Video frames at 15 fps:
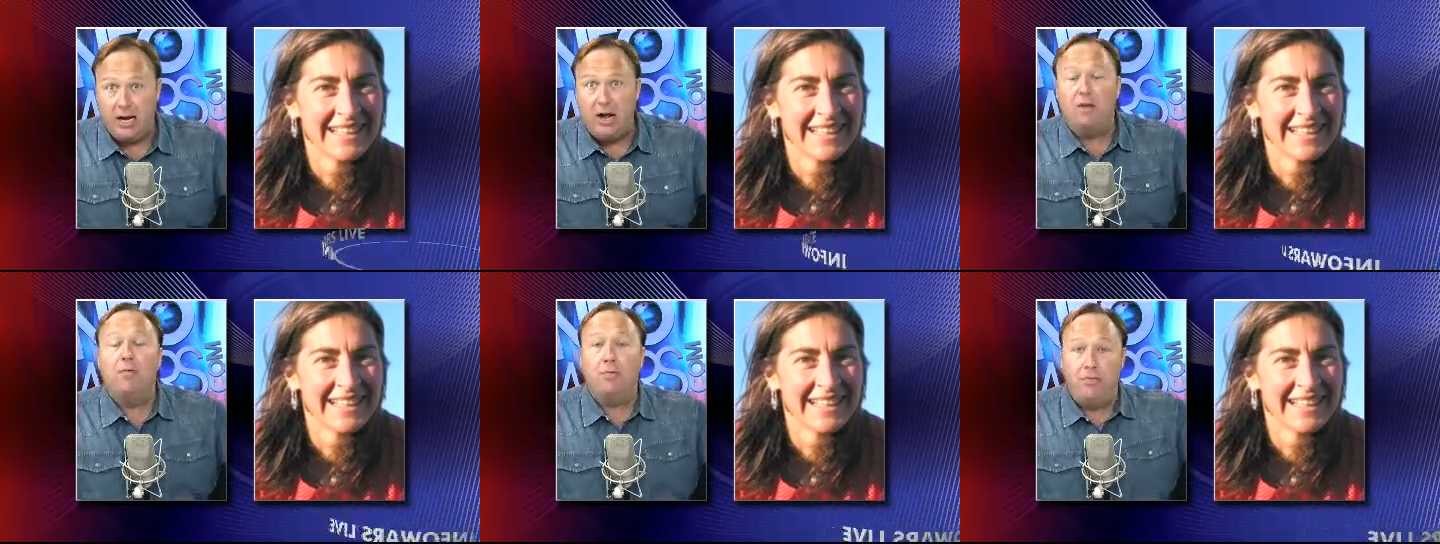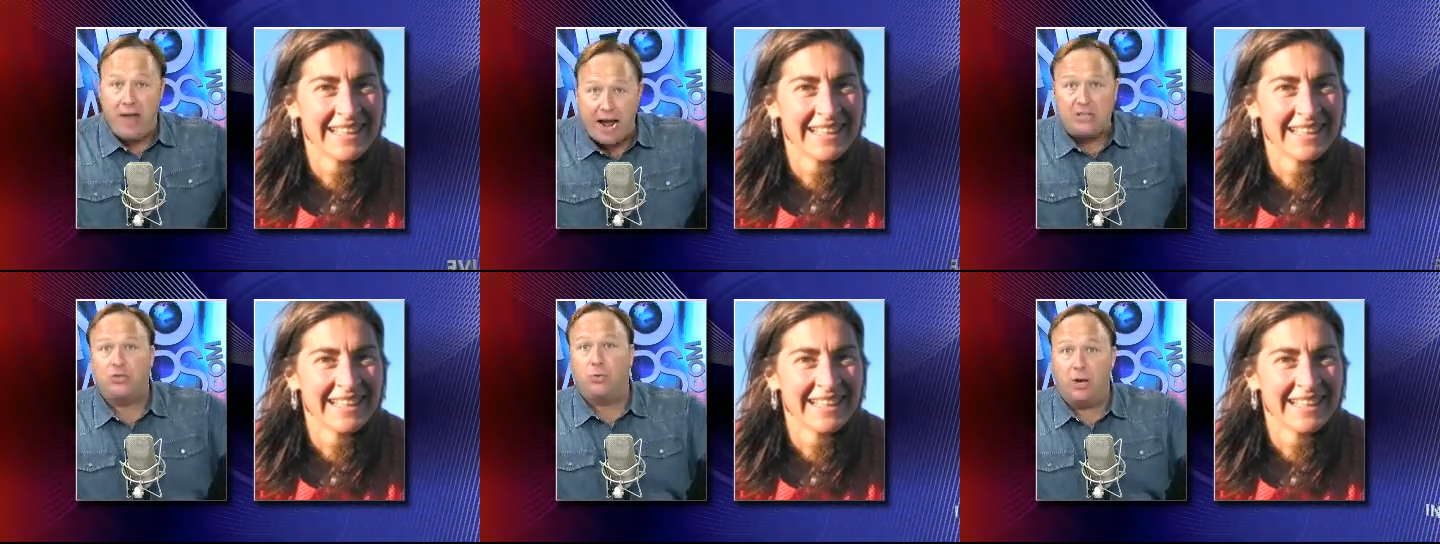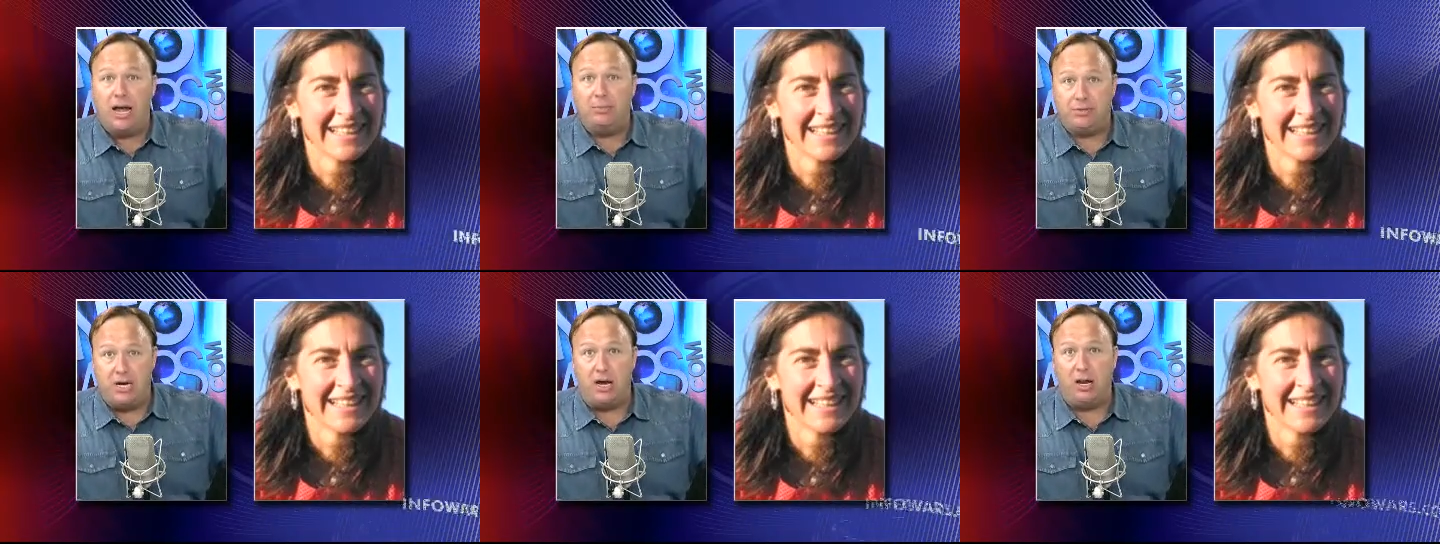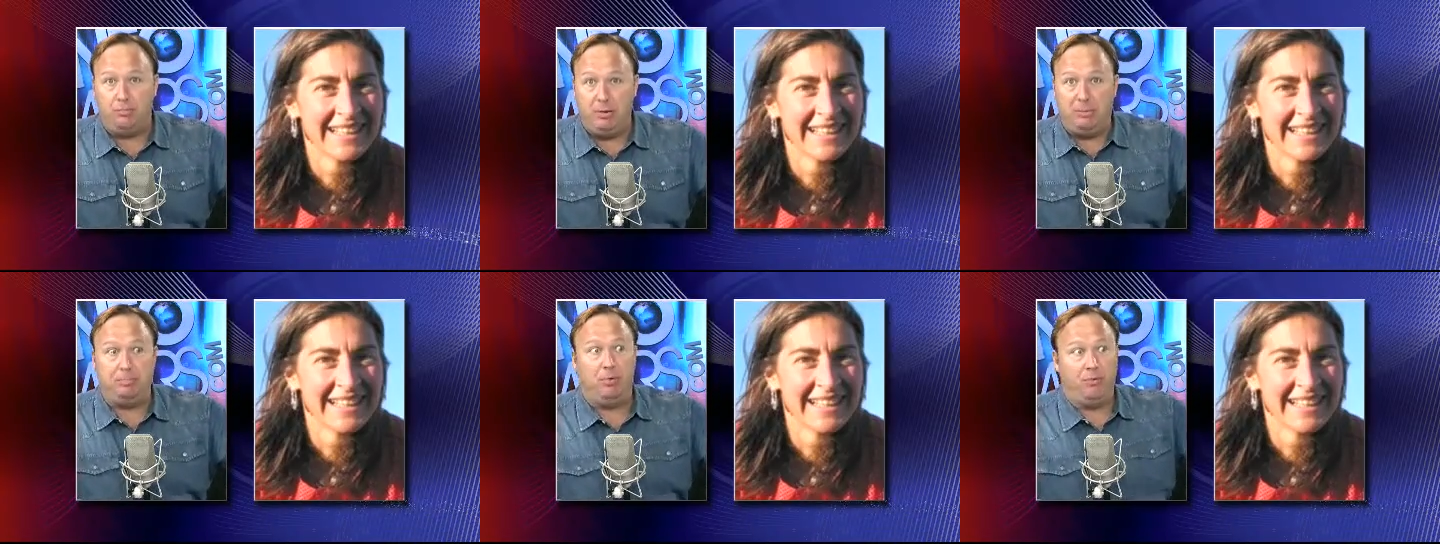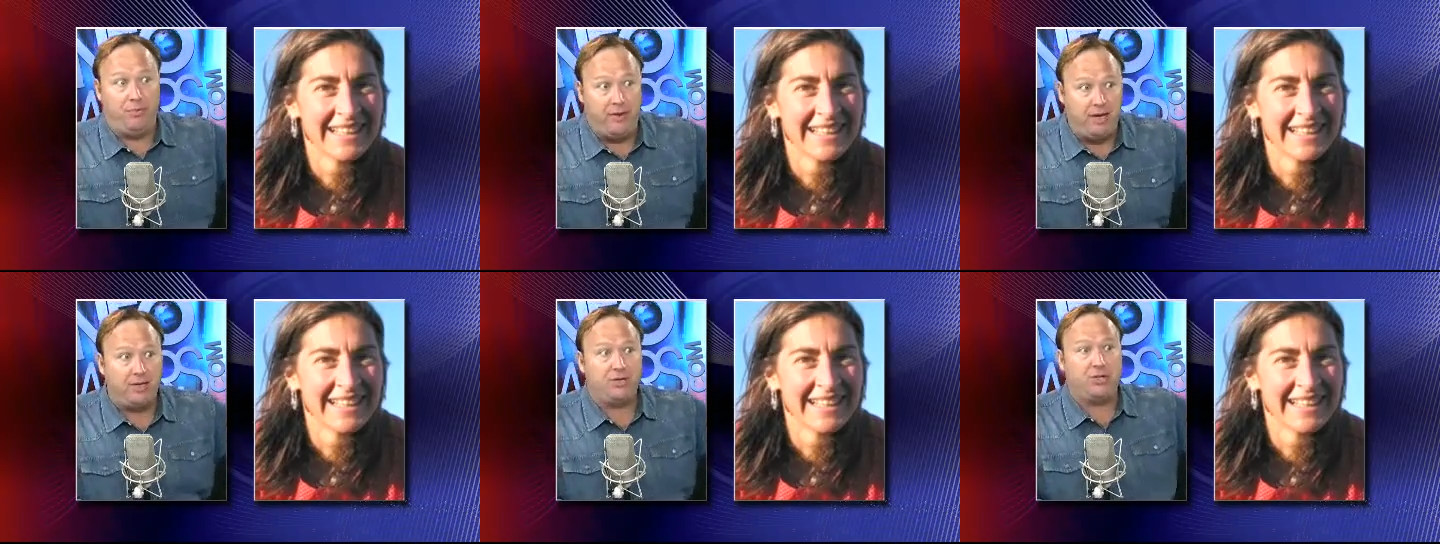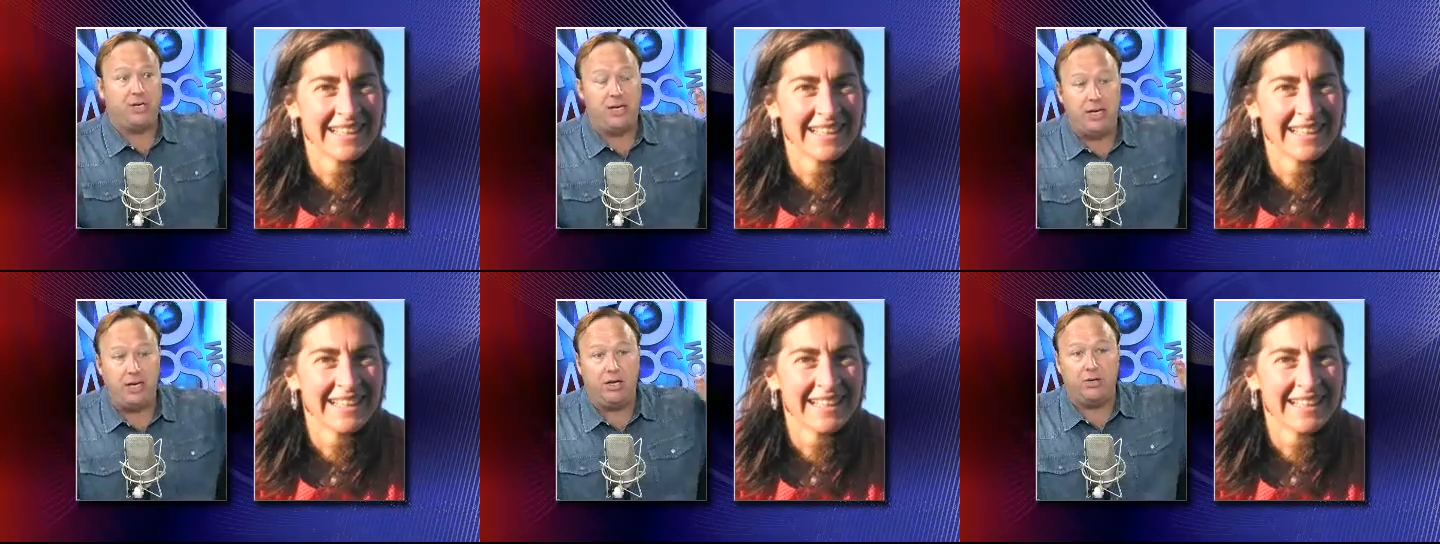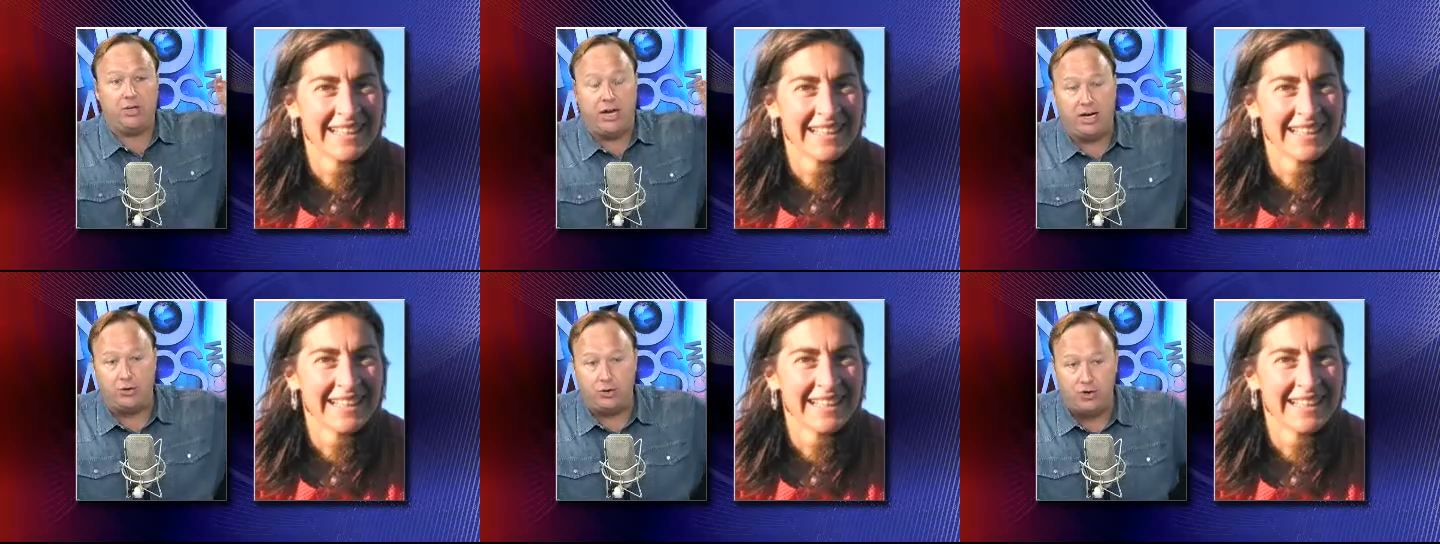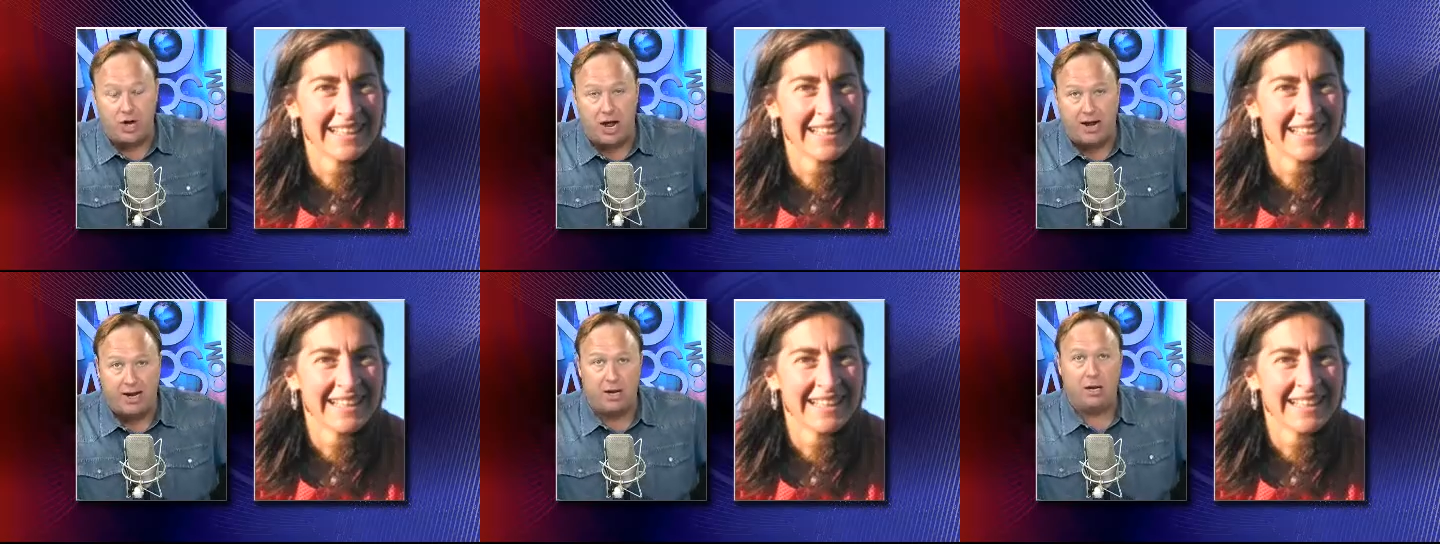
Speaker 1: That's what I'm telling people. This is a giant